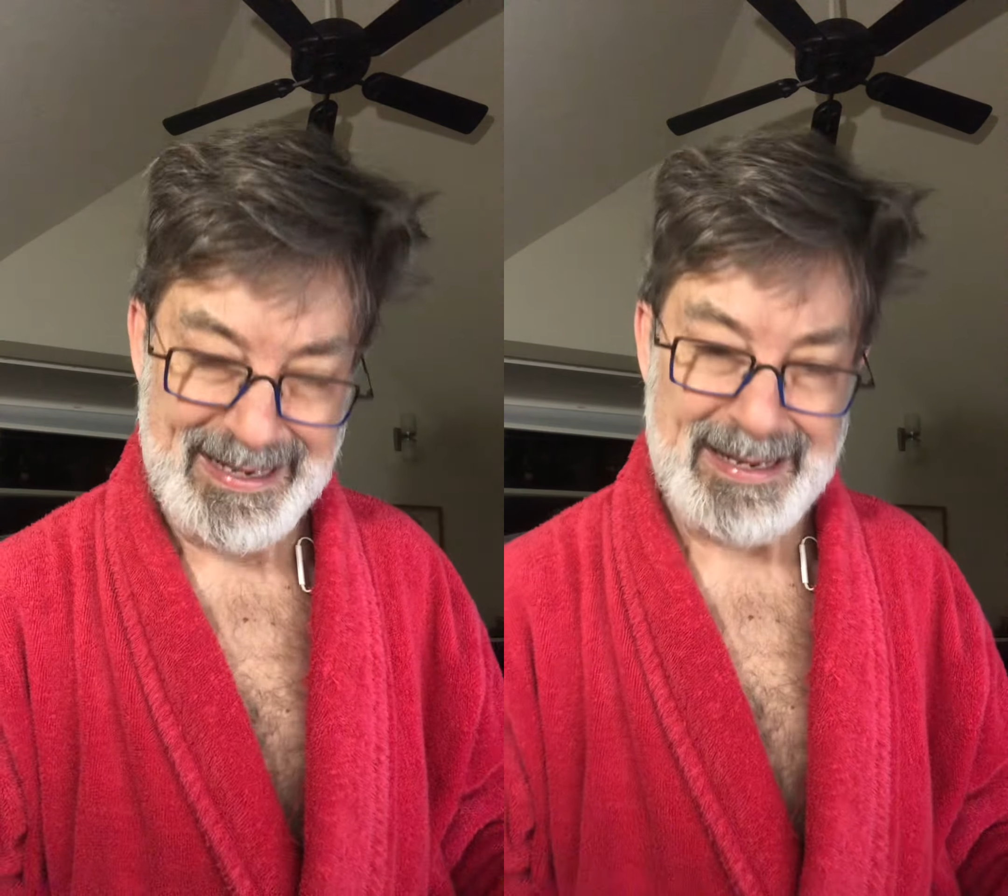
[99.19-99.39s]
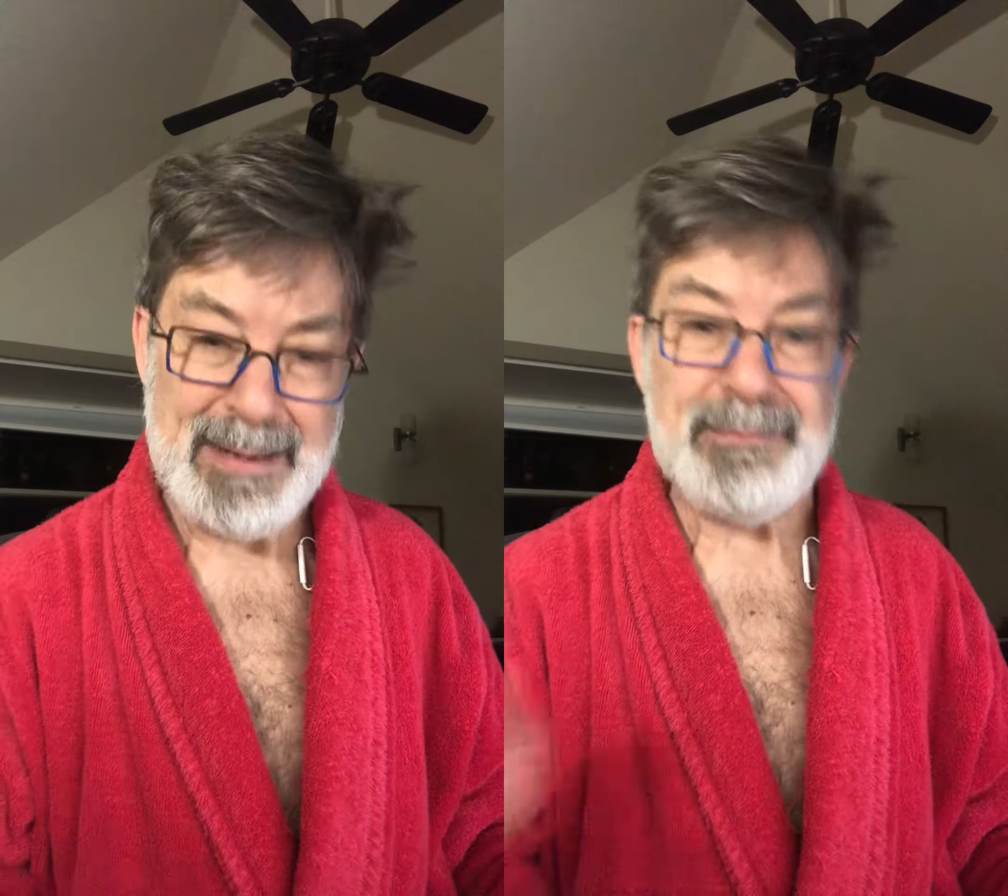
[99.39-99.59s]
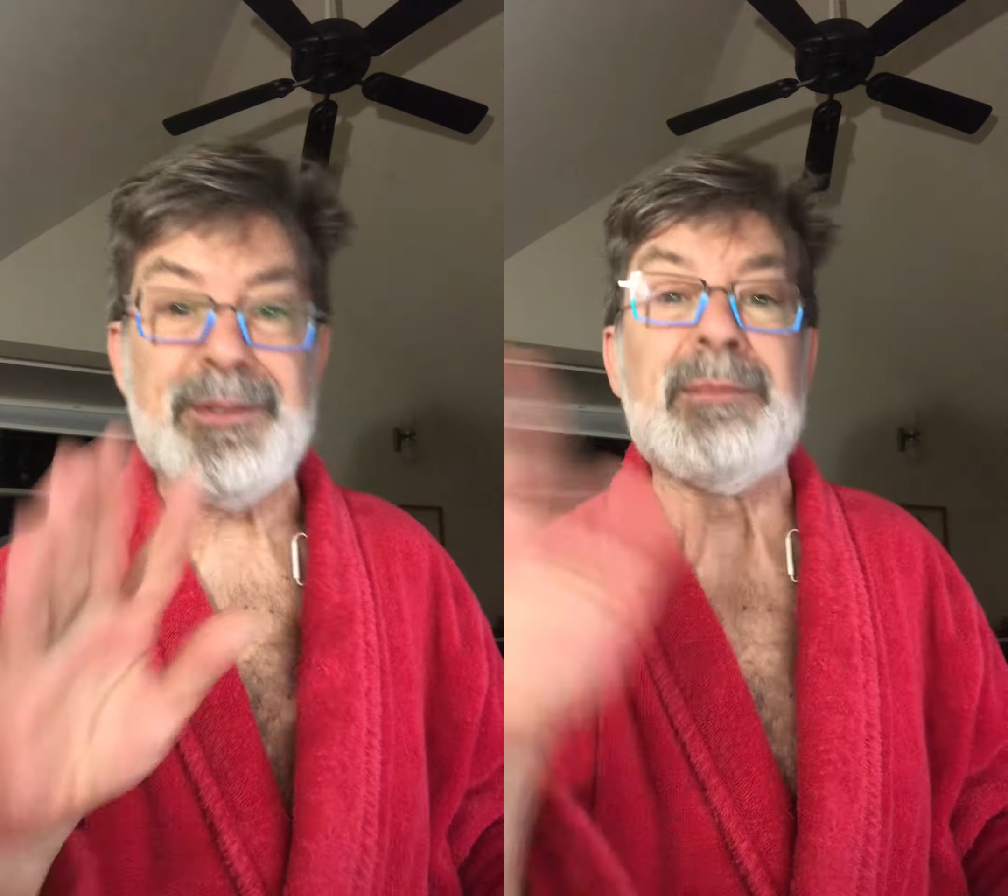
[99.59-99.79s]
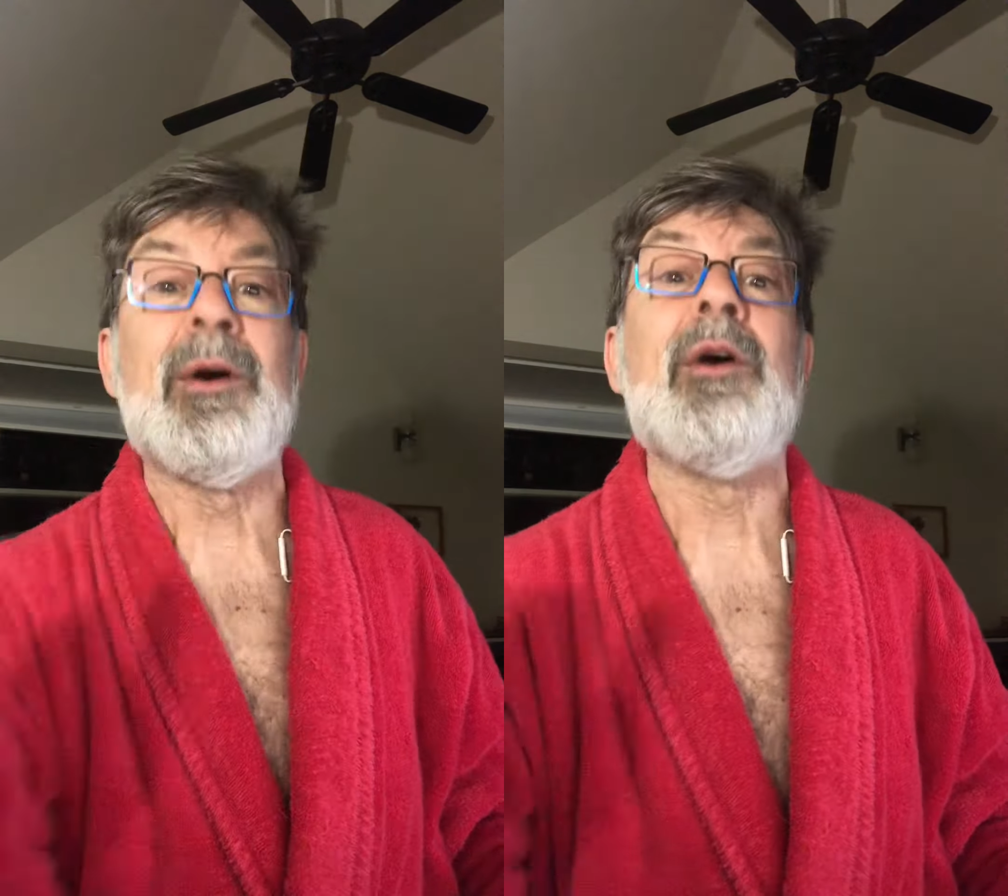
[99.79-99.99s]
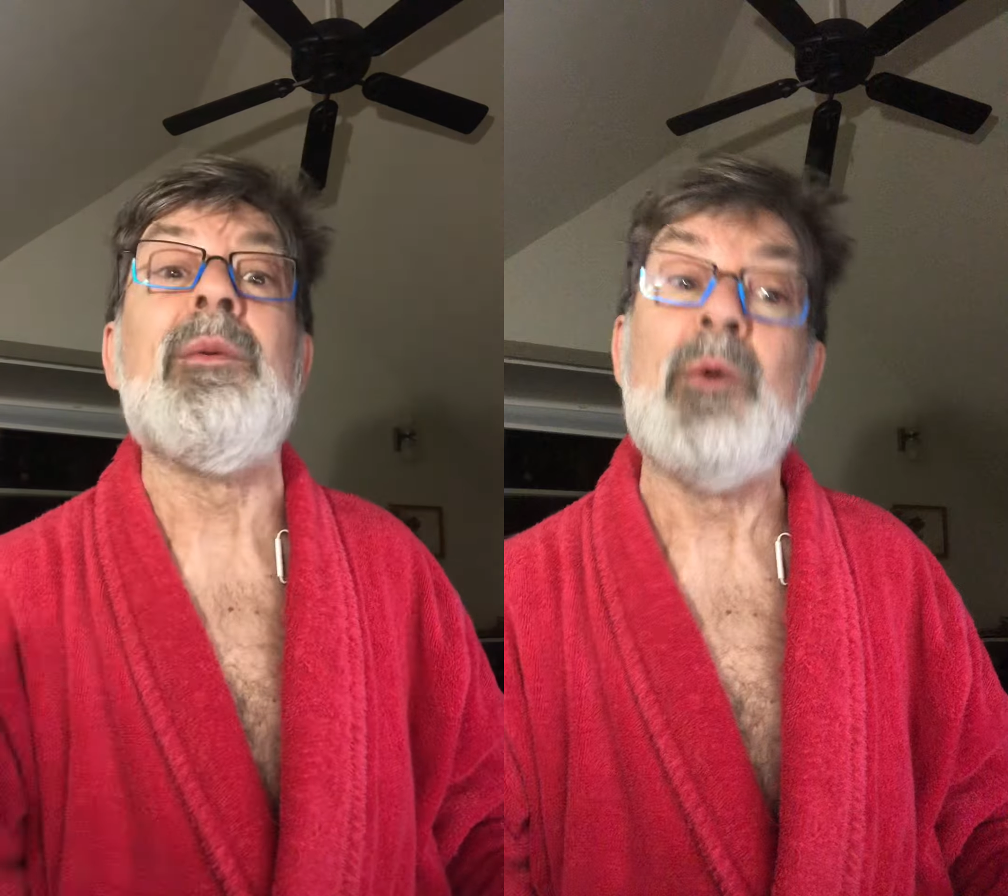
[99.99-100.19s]
a.m.
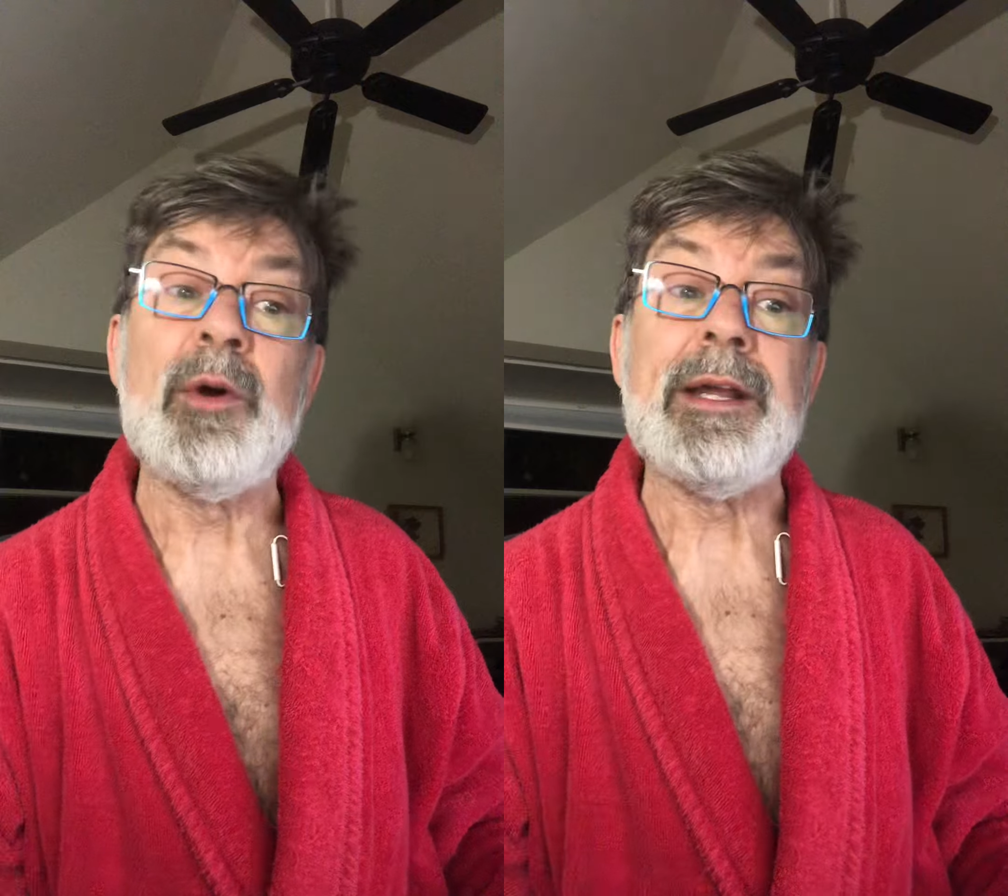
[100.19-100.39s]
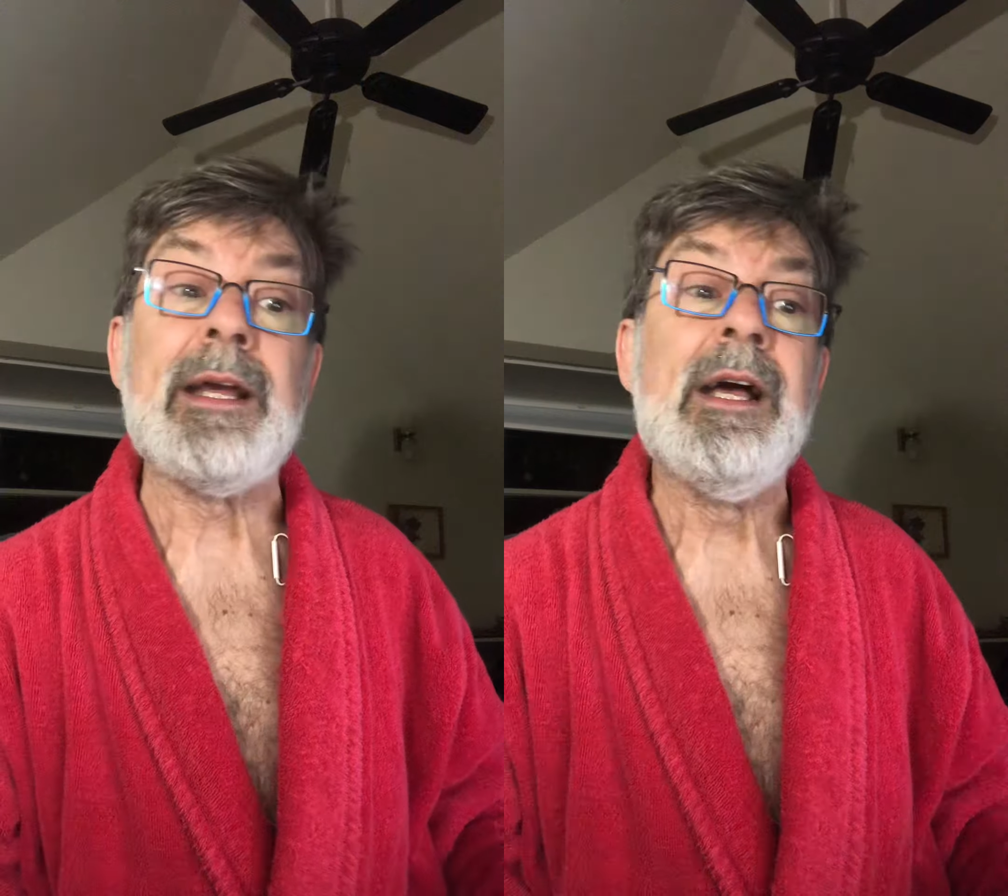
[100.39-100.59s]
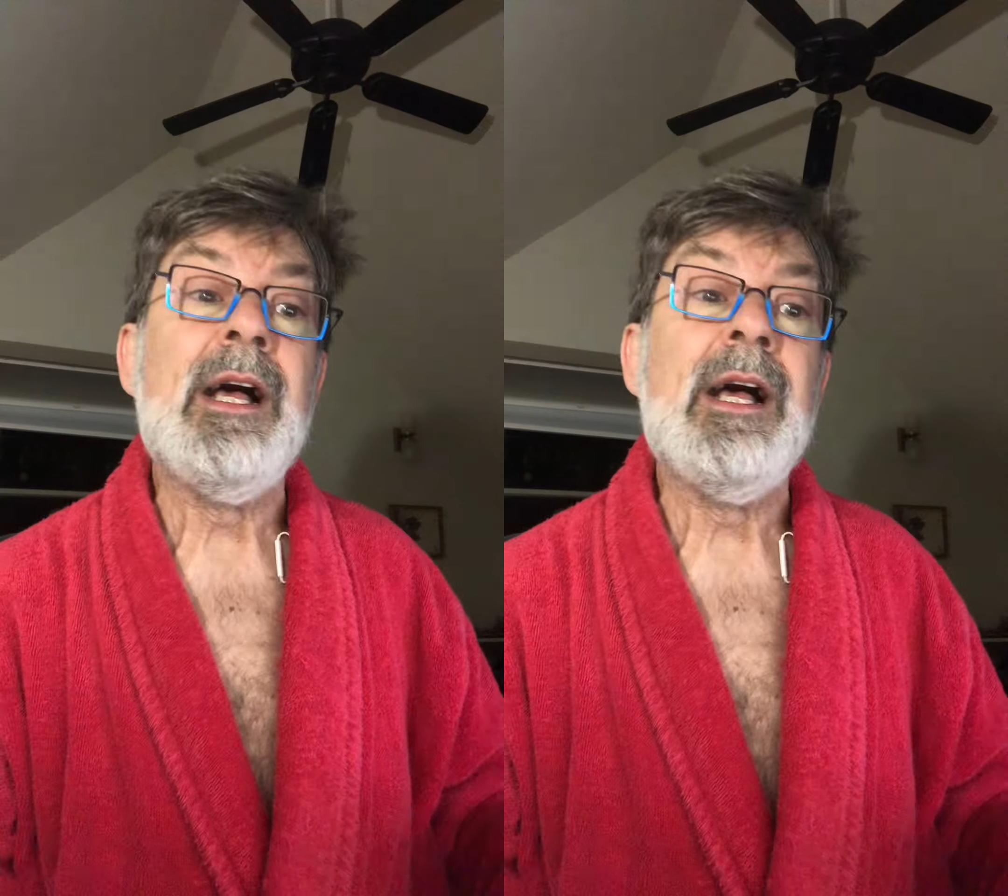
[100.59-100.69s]
tomorrow morning.